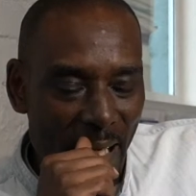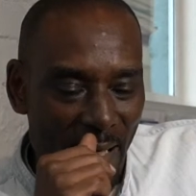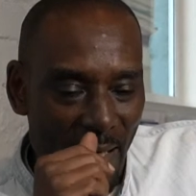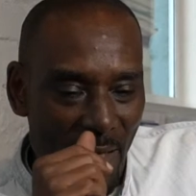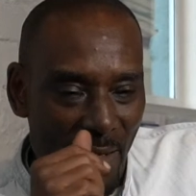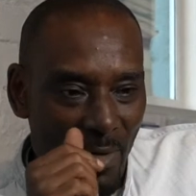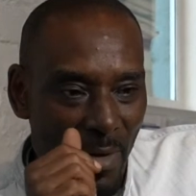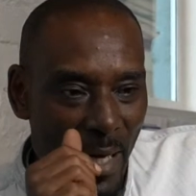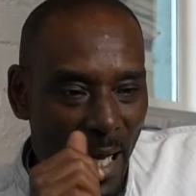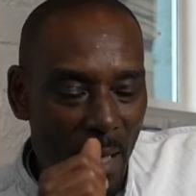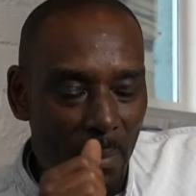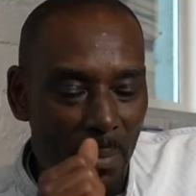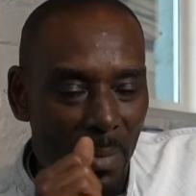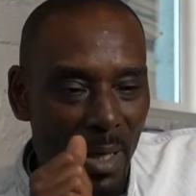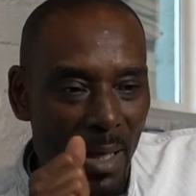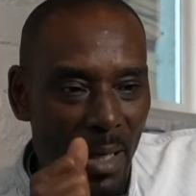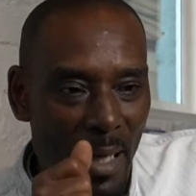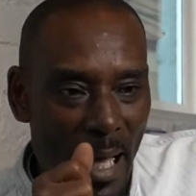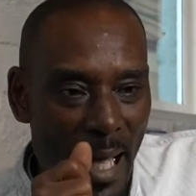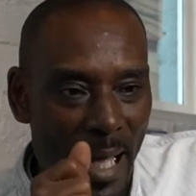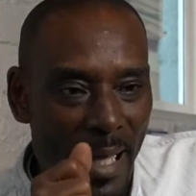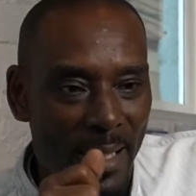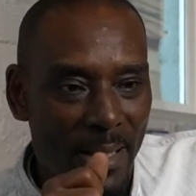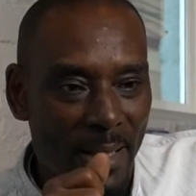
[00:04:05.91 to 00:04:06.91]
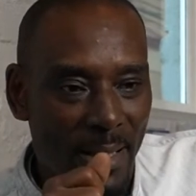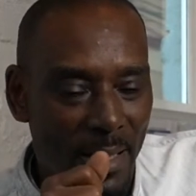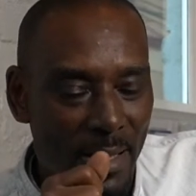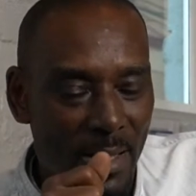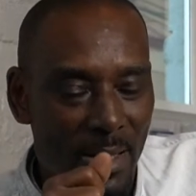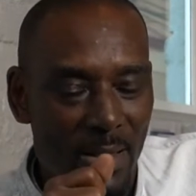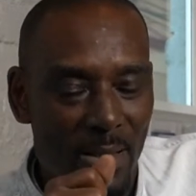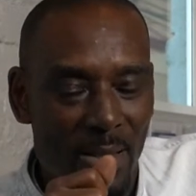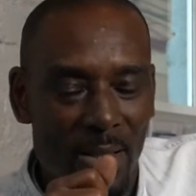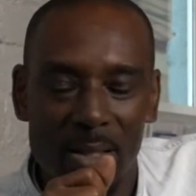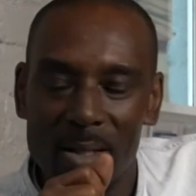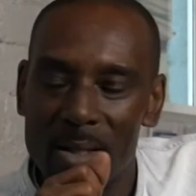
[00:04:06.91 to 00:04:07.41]
Grandma
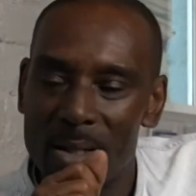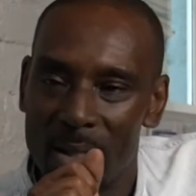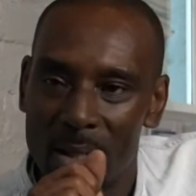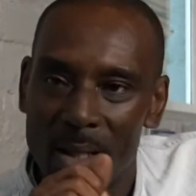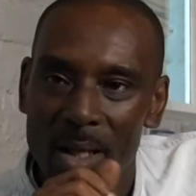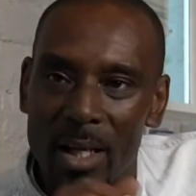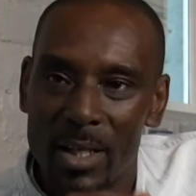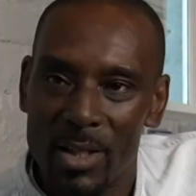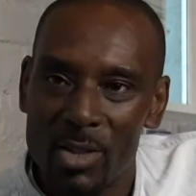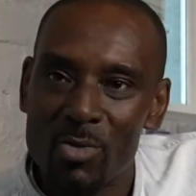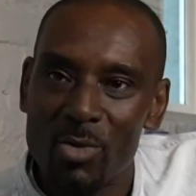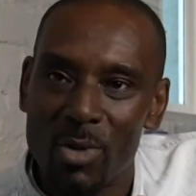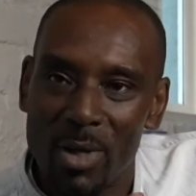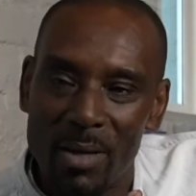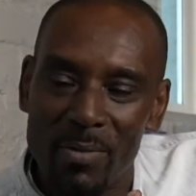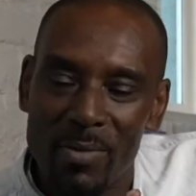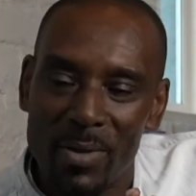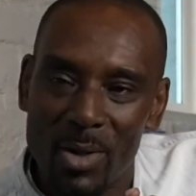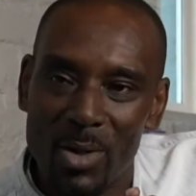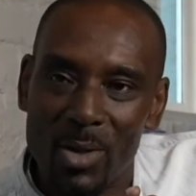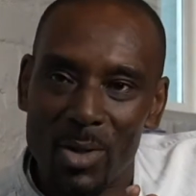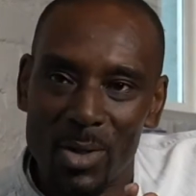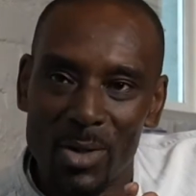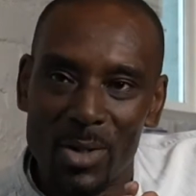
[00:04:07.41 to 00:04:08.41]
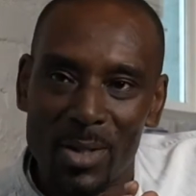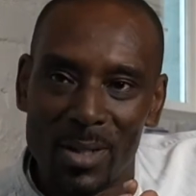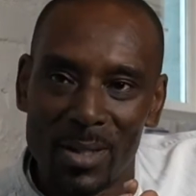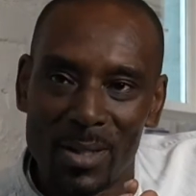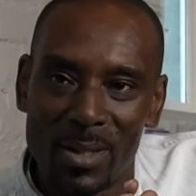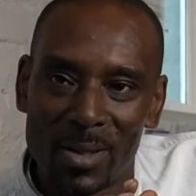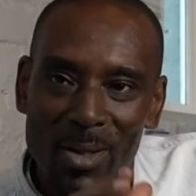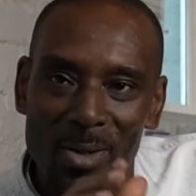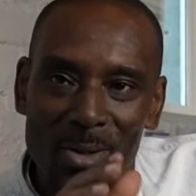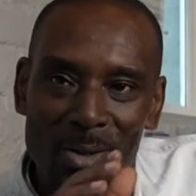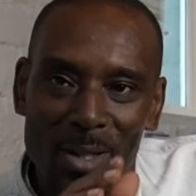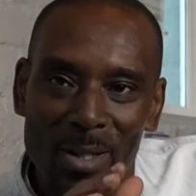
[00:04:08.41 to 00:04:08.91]
Agnes that likes driving
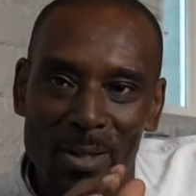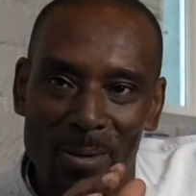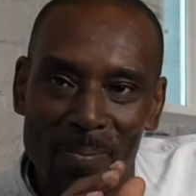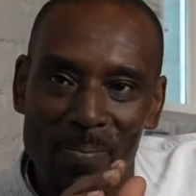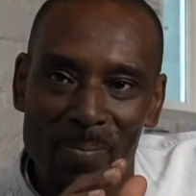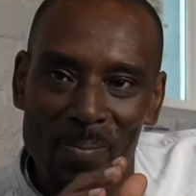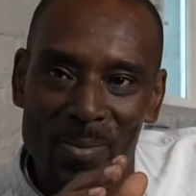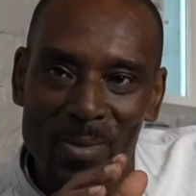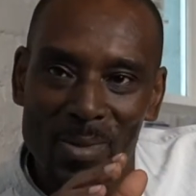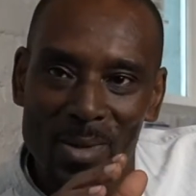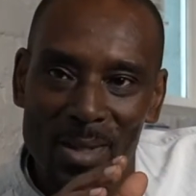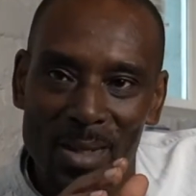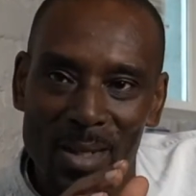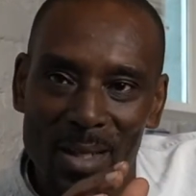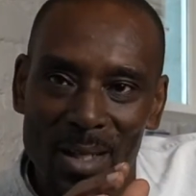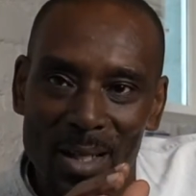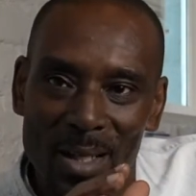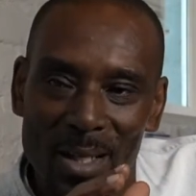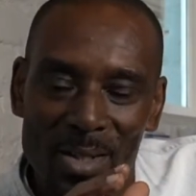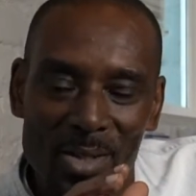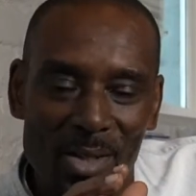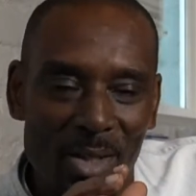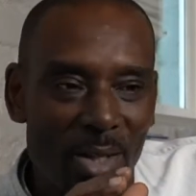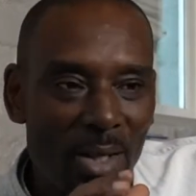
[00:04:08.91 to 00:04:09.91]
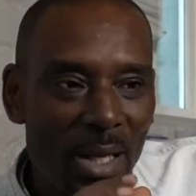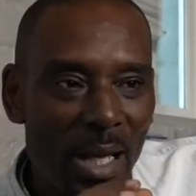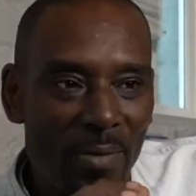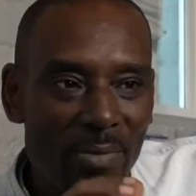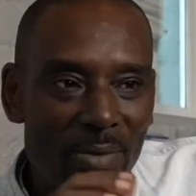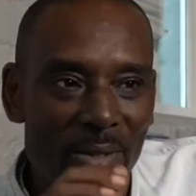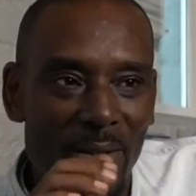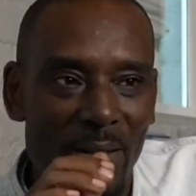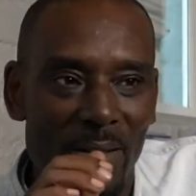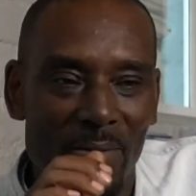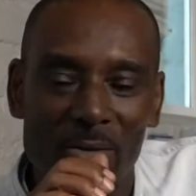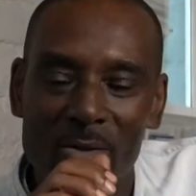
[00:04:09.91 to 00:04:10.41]
Honda. So you have
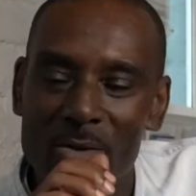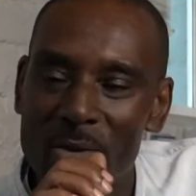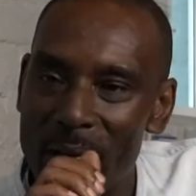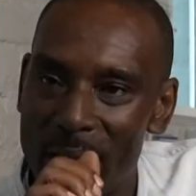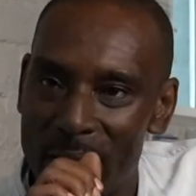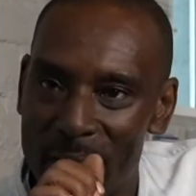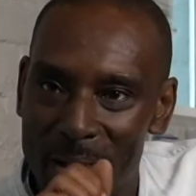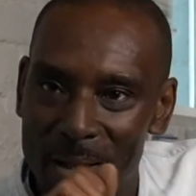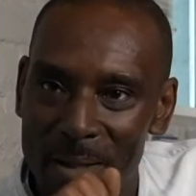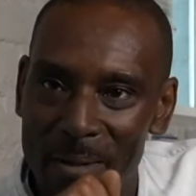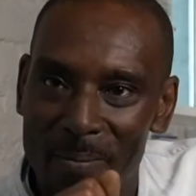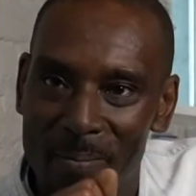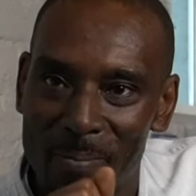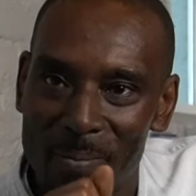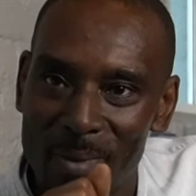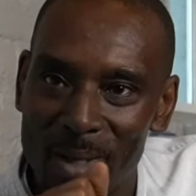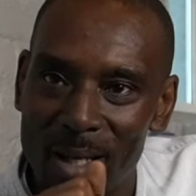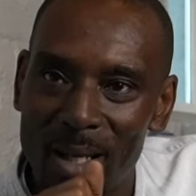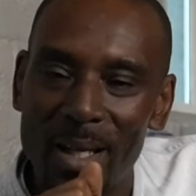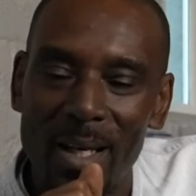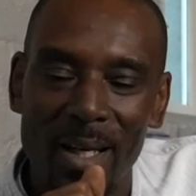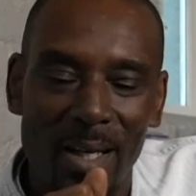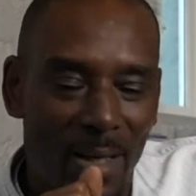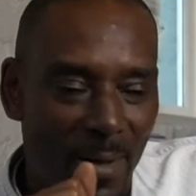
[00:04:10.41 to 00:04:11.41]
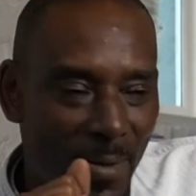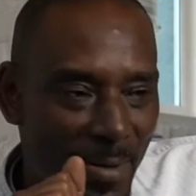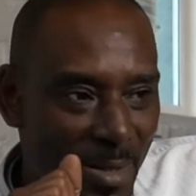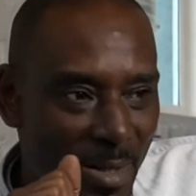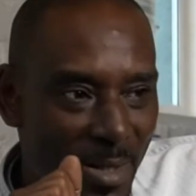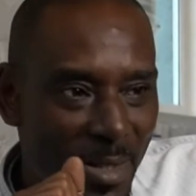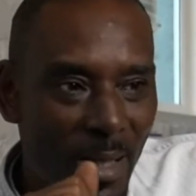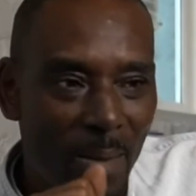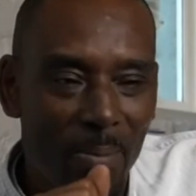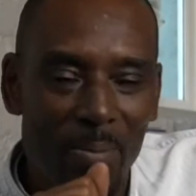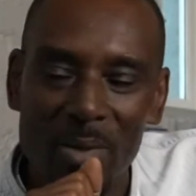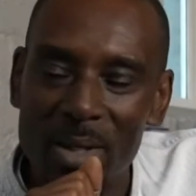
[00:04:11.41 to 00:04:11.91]
to give Granny
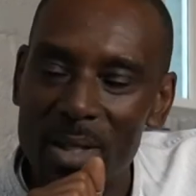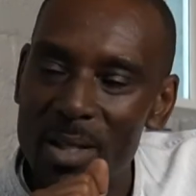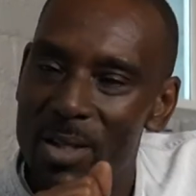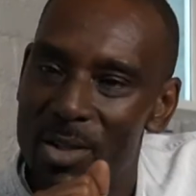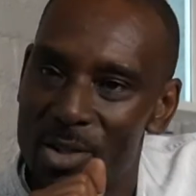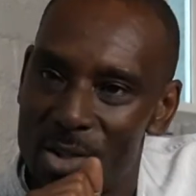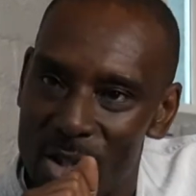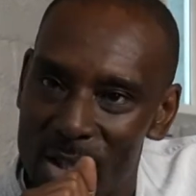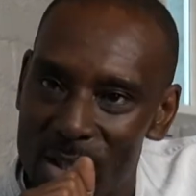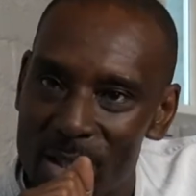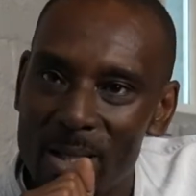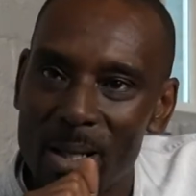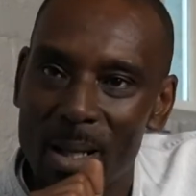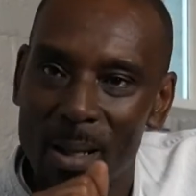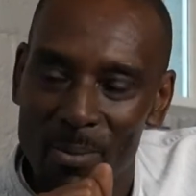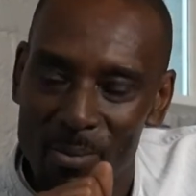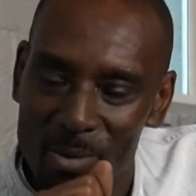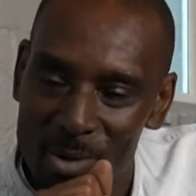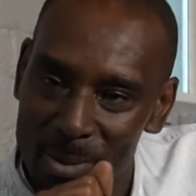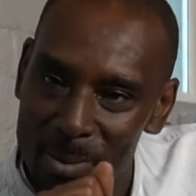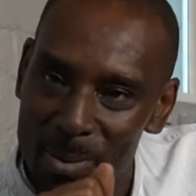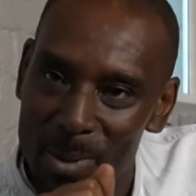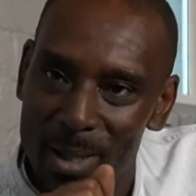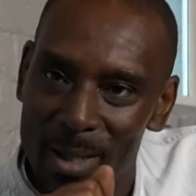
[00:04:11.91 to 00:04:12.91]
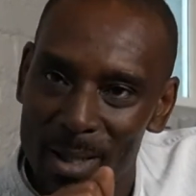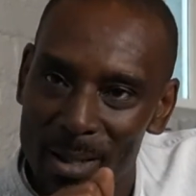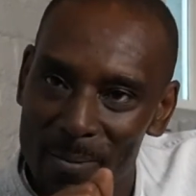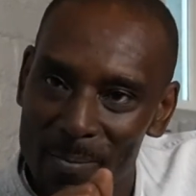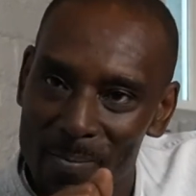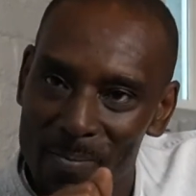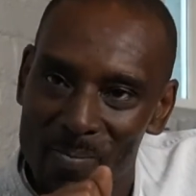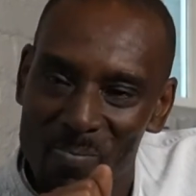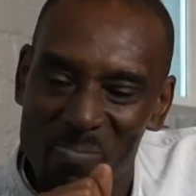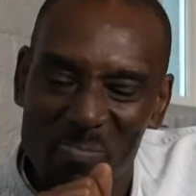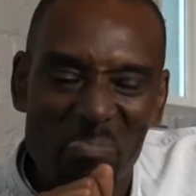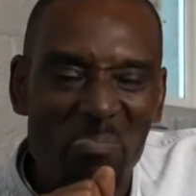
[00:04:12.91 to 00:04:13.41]
something that she's comfortable
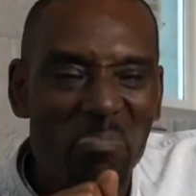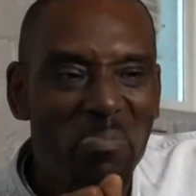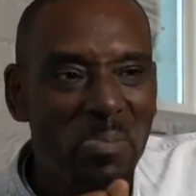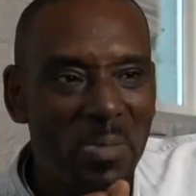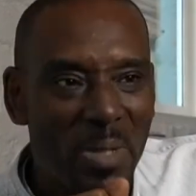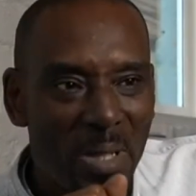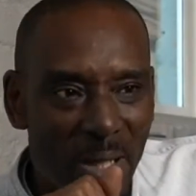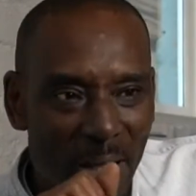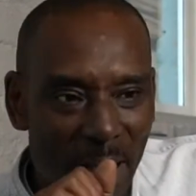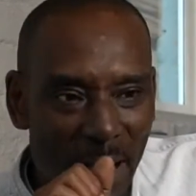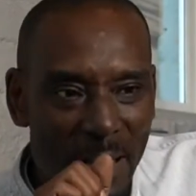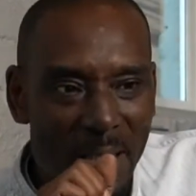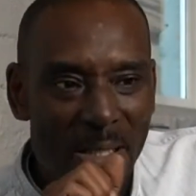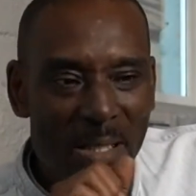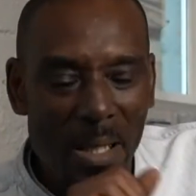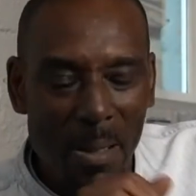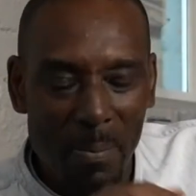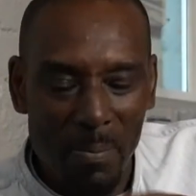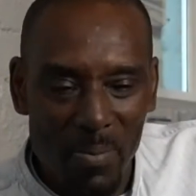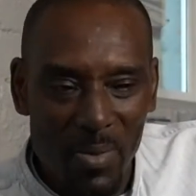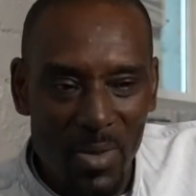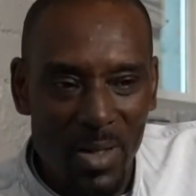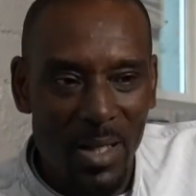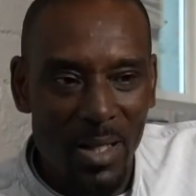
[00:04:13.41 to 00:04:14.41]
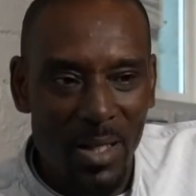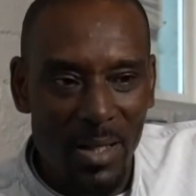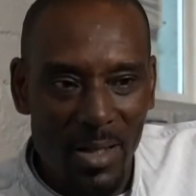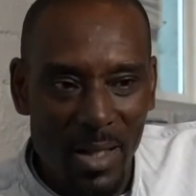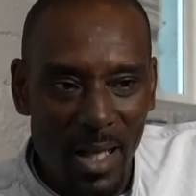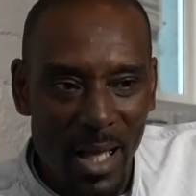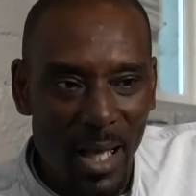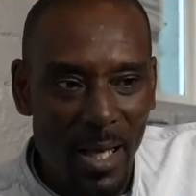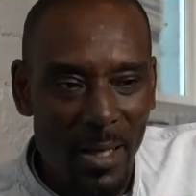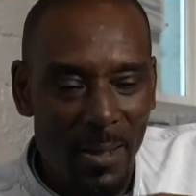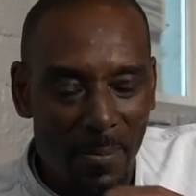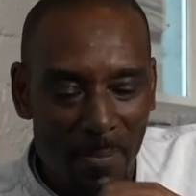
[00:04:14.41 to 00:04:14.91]
in and something
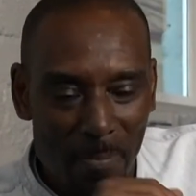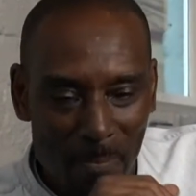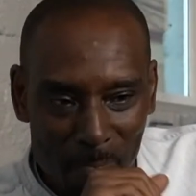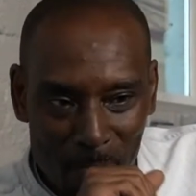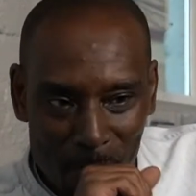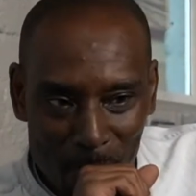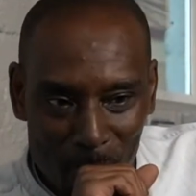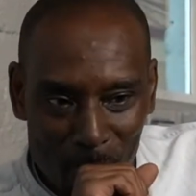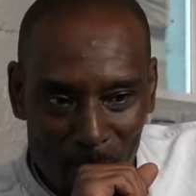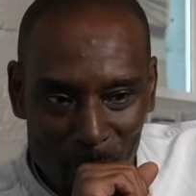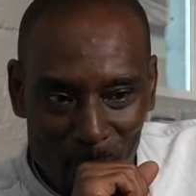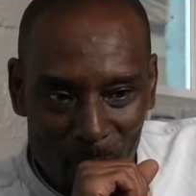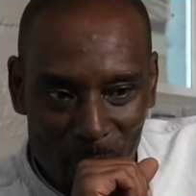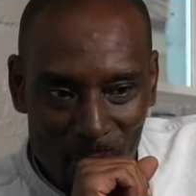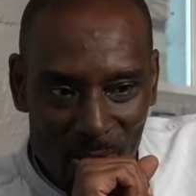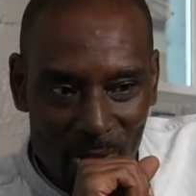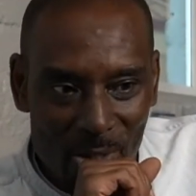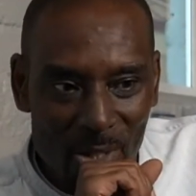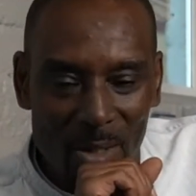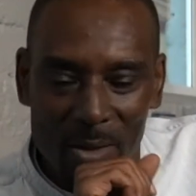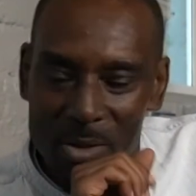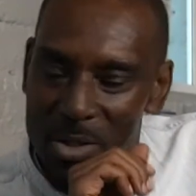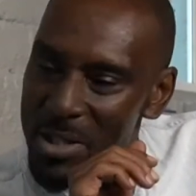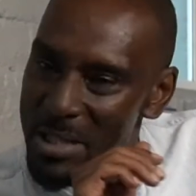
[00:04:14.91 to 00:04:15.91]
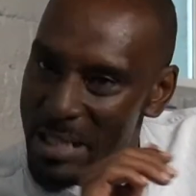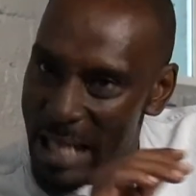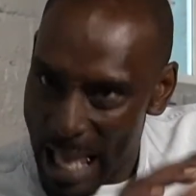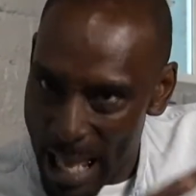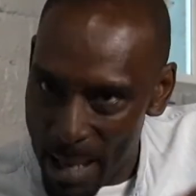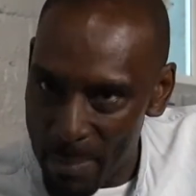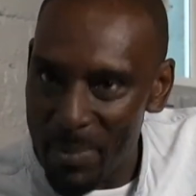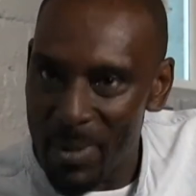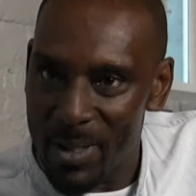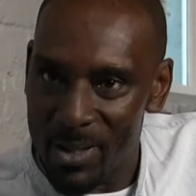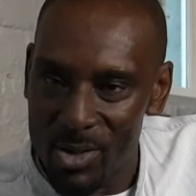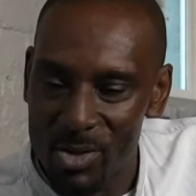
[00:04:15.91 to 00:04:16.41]
that, she's
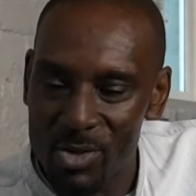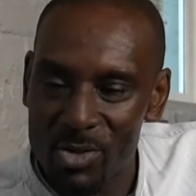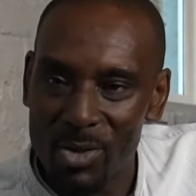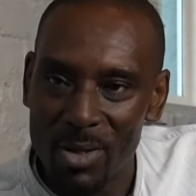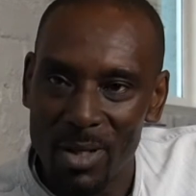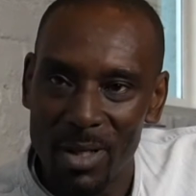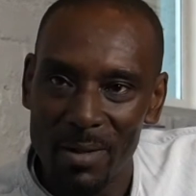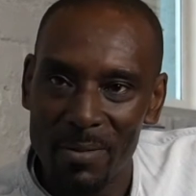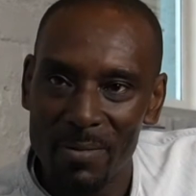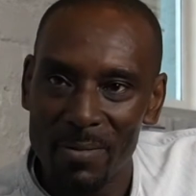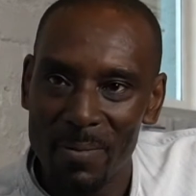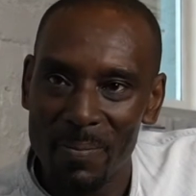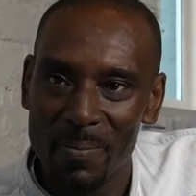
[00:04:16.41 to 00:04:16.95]
happy to drive.